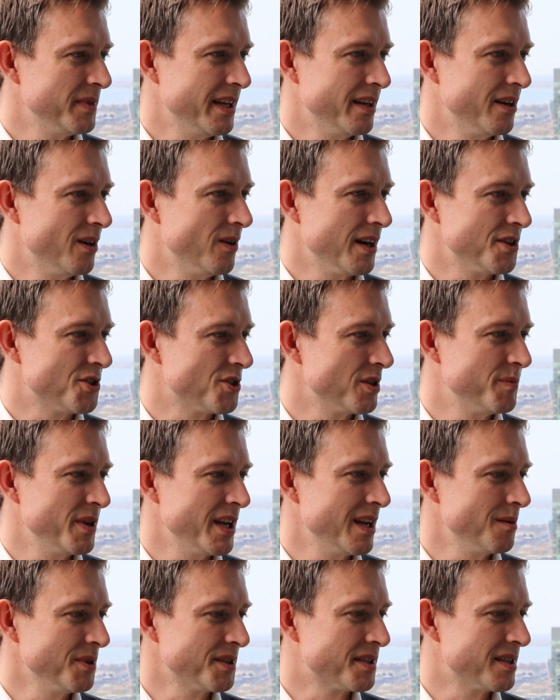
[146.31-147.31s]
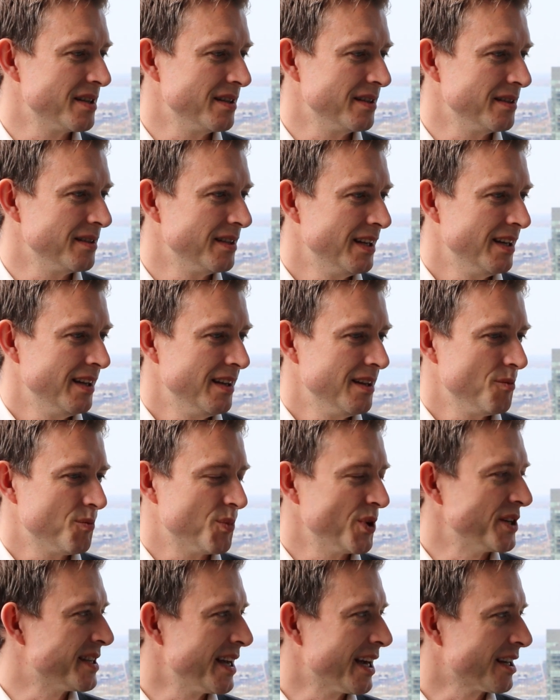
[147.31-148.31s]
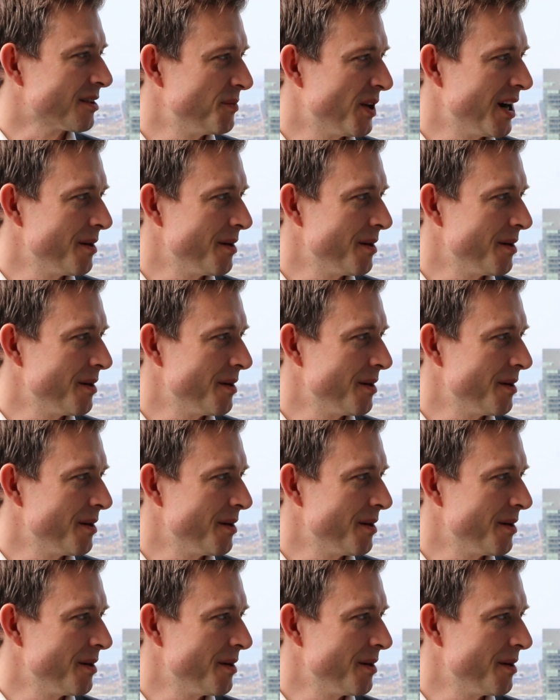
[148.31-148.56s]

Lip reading: I should be able to protect